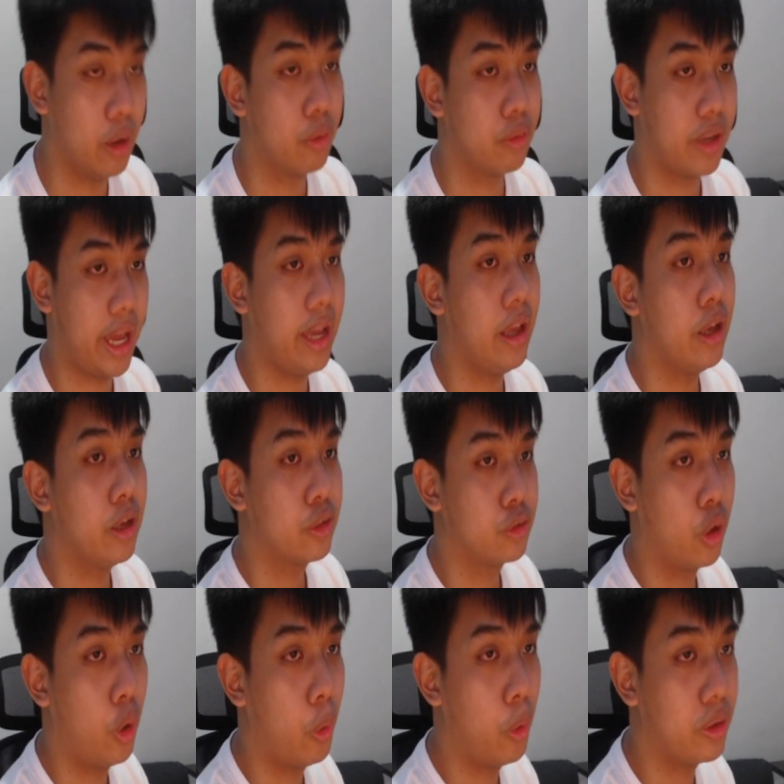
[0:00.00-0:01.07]
Okay,
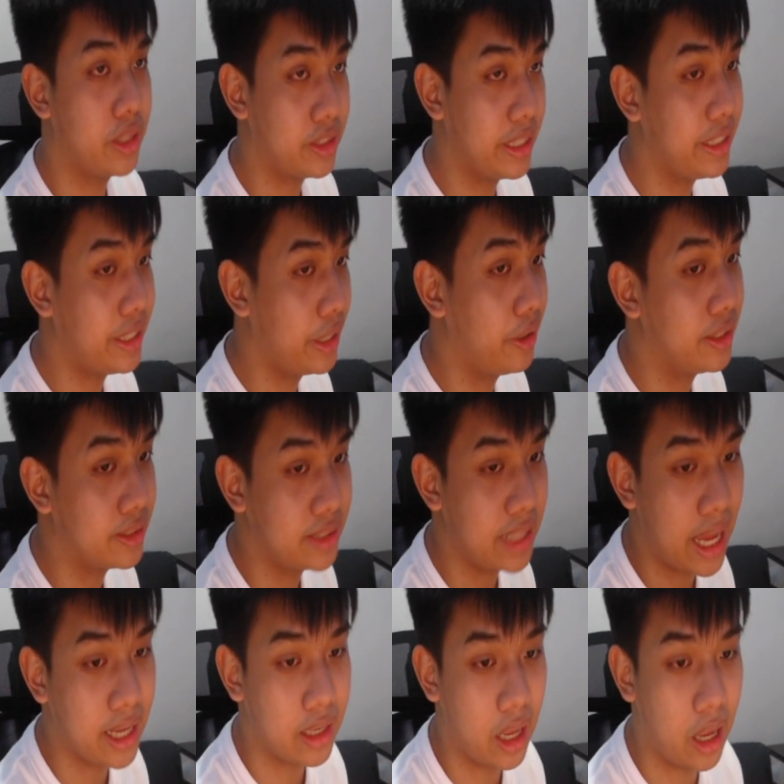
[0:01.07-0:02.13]
so the thing here is
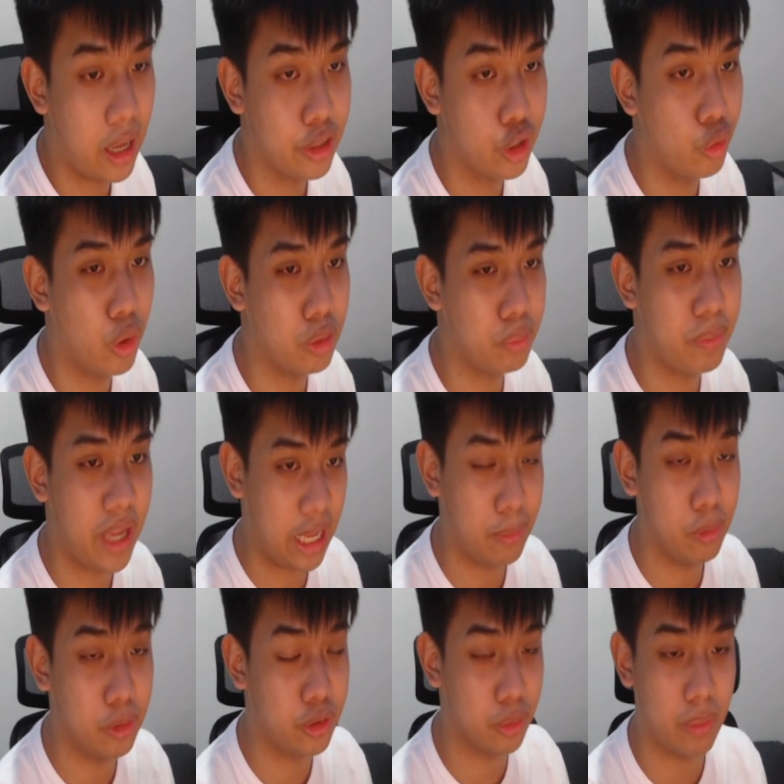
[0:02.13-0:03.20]
that you won't be
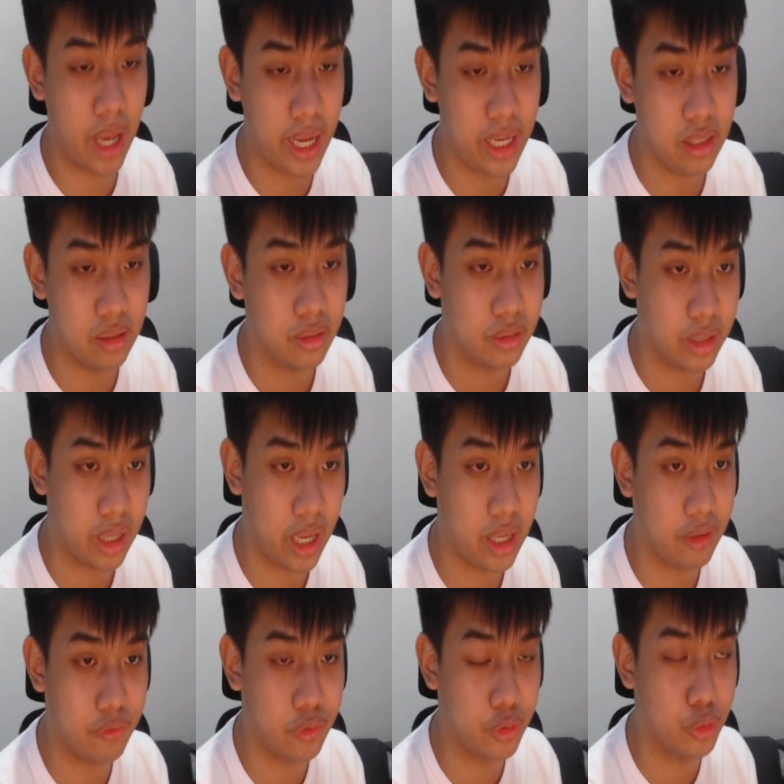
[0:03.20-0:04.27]
able to mine, okay,
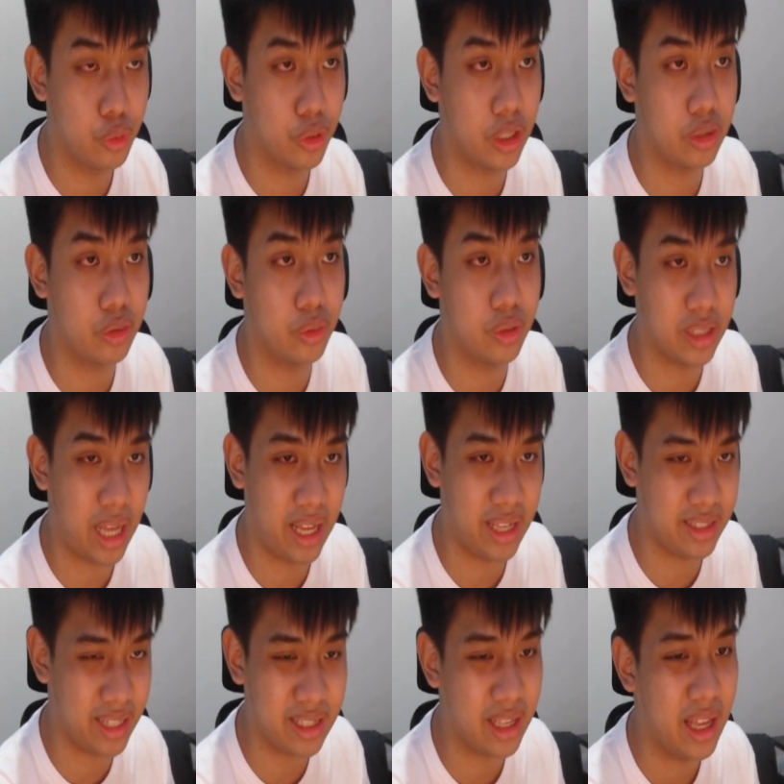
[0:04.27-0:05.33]
if you do not use, I
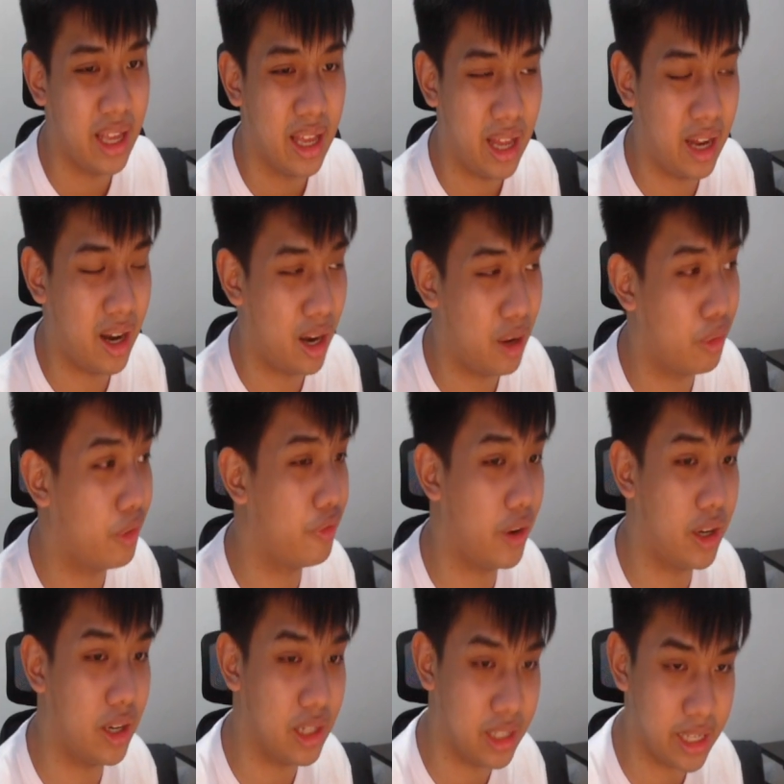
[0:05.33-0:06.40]
think, a
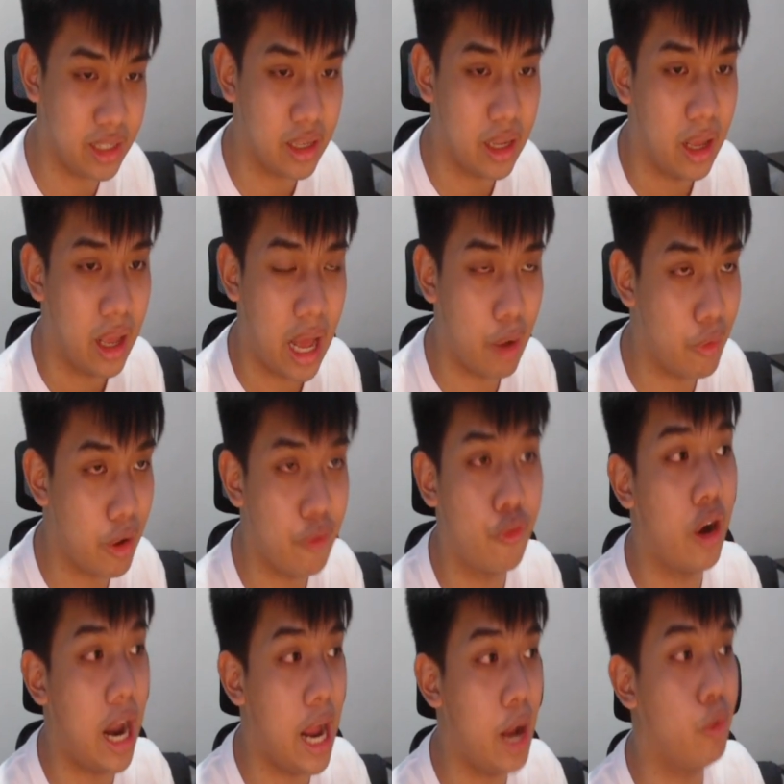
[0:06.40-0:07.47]
referral link. However,
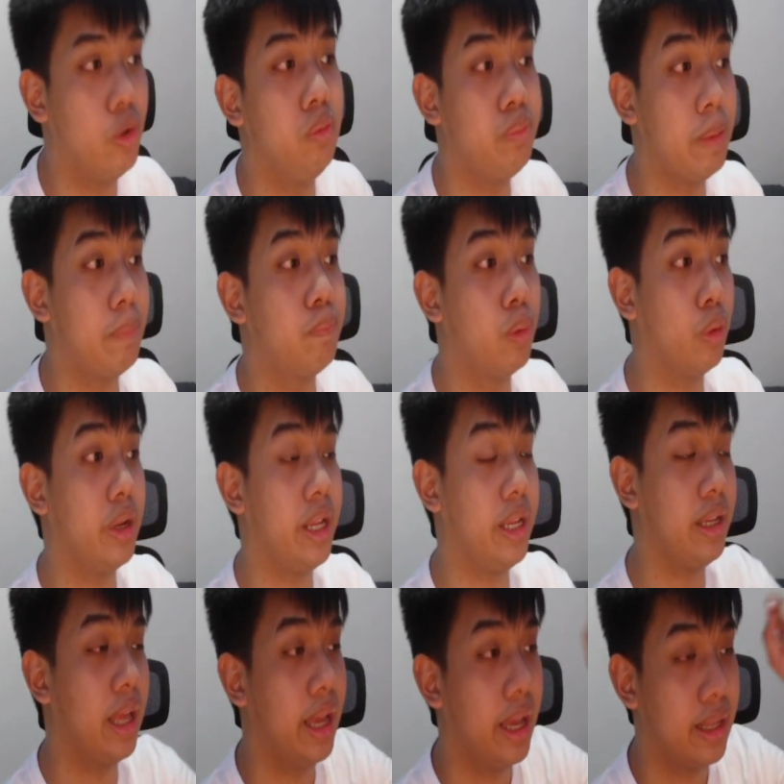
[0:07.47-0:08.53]
I will be putting
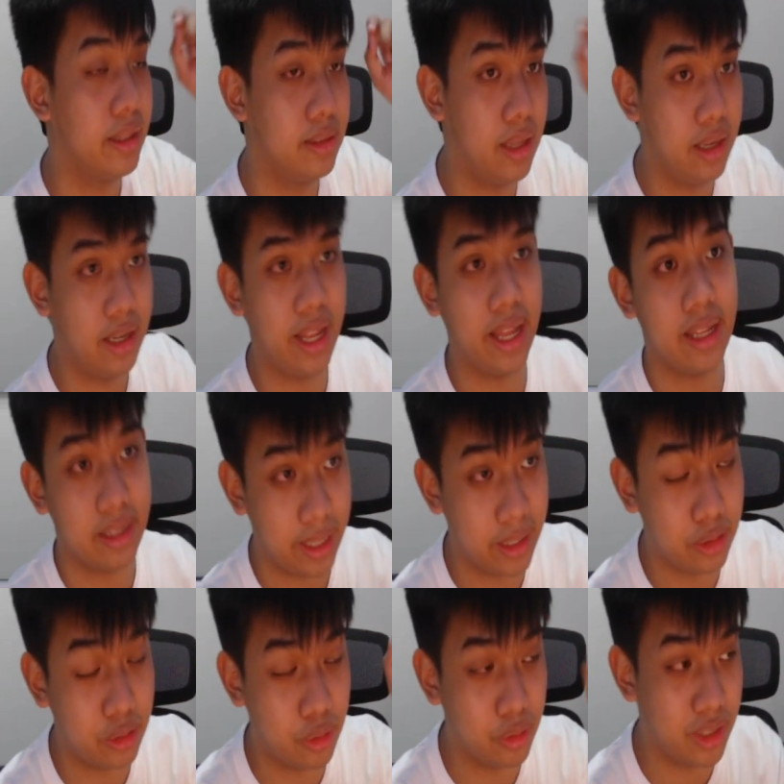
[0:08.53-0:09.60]
the link
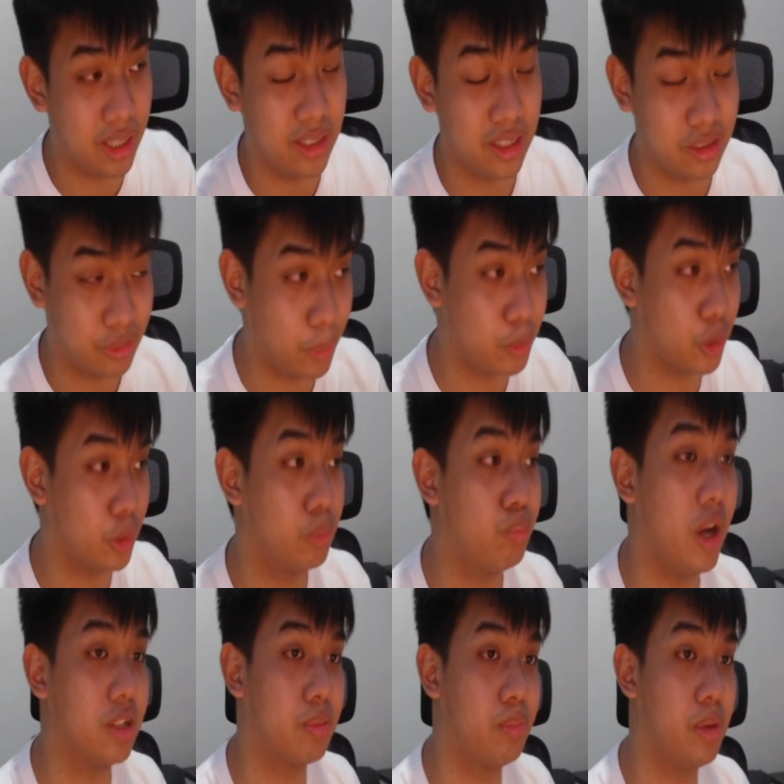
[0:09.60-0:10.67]
into the description
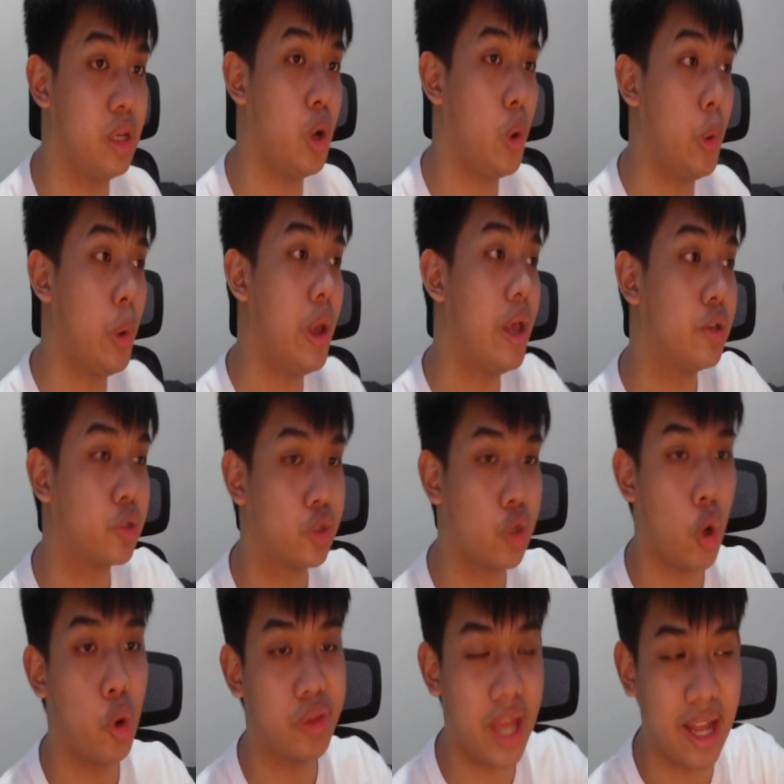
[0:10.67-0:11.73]
box below
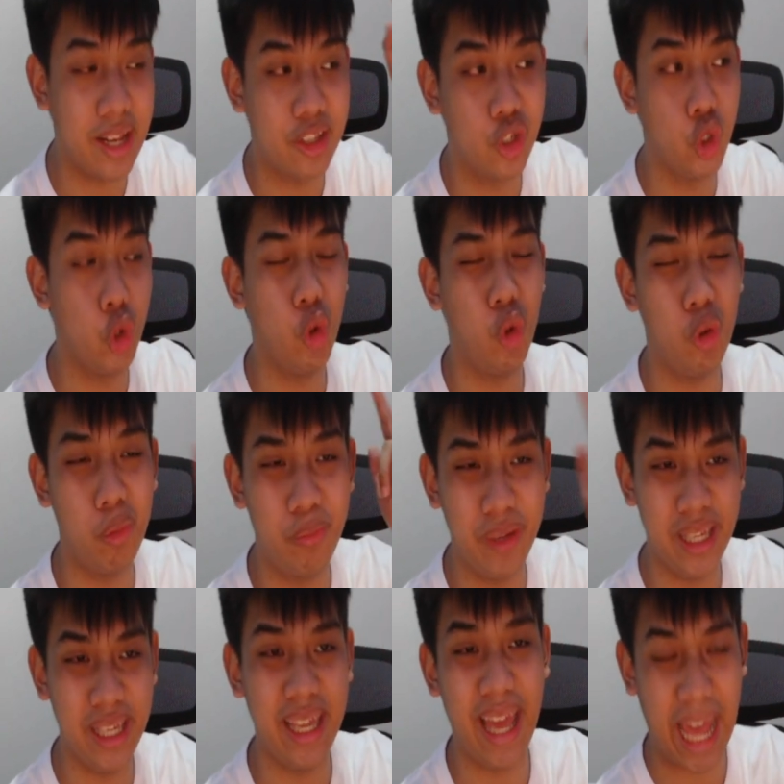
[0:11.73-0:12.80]
so that you'll
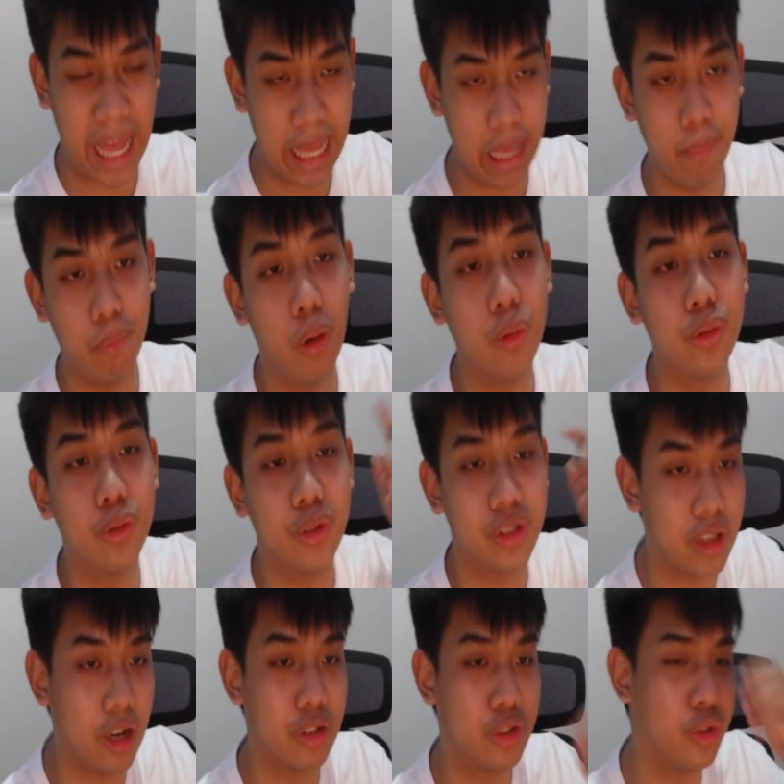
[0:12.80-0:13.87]
be able to
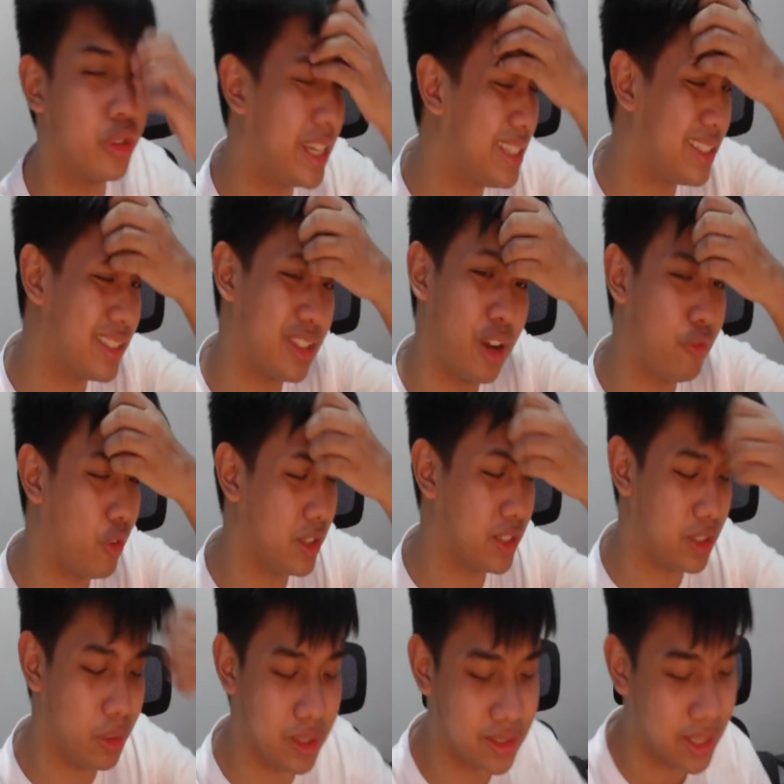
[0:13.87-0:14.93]
start. So you can start for as
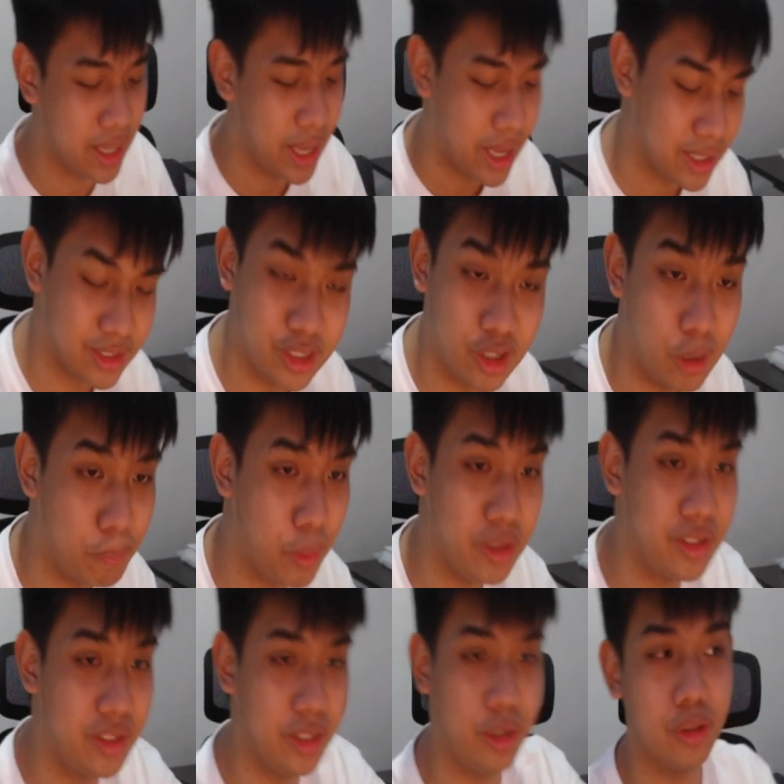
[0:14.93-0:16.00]
low as
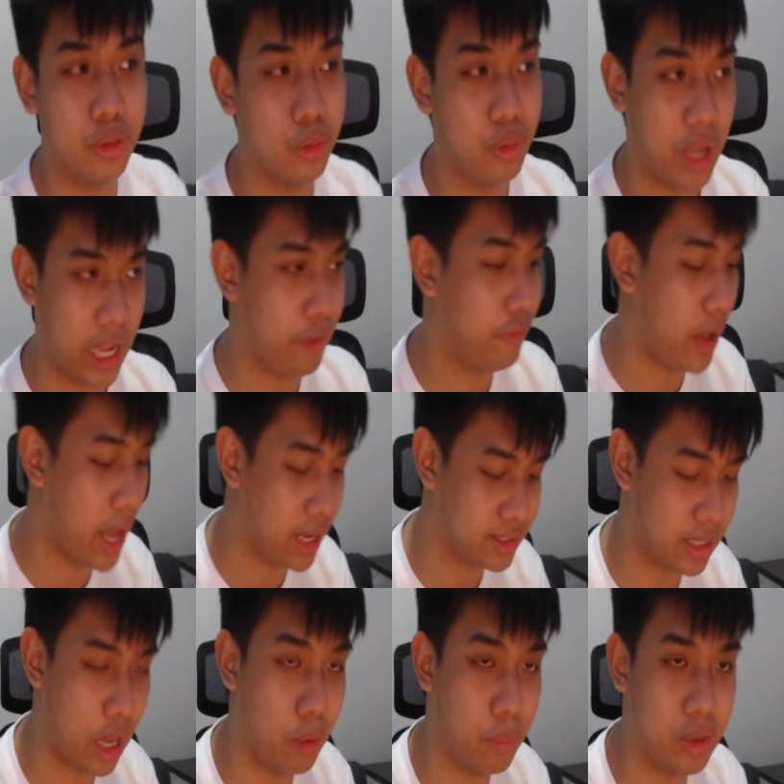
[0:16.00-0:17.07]
0.02 AVAX.
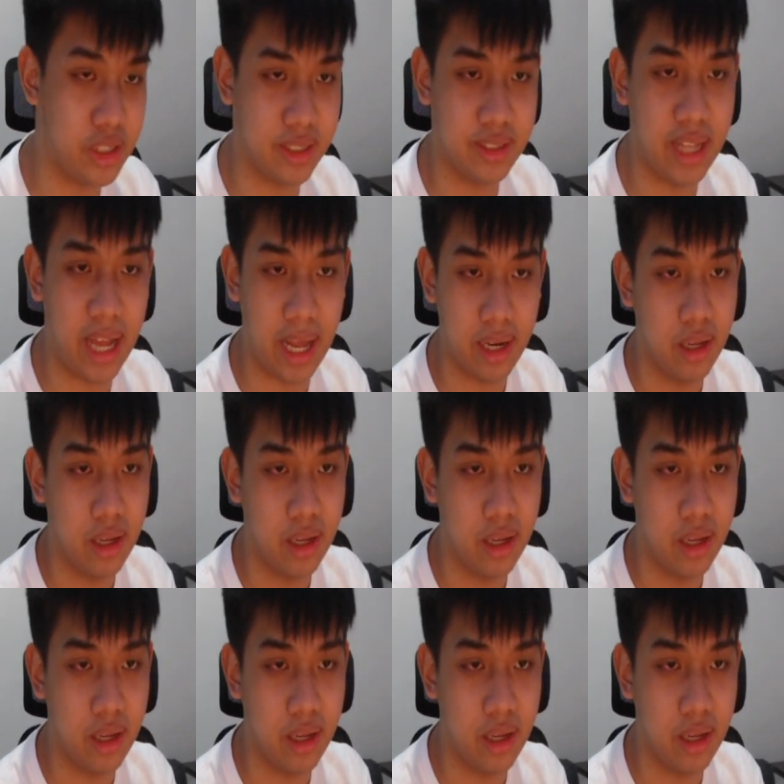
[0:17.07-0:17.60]
How much is that?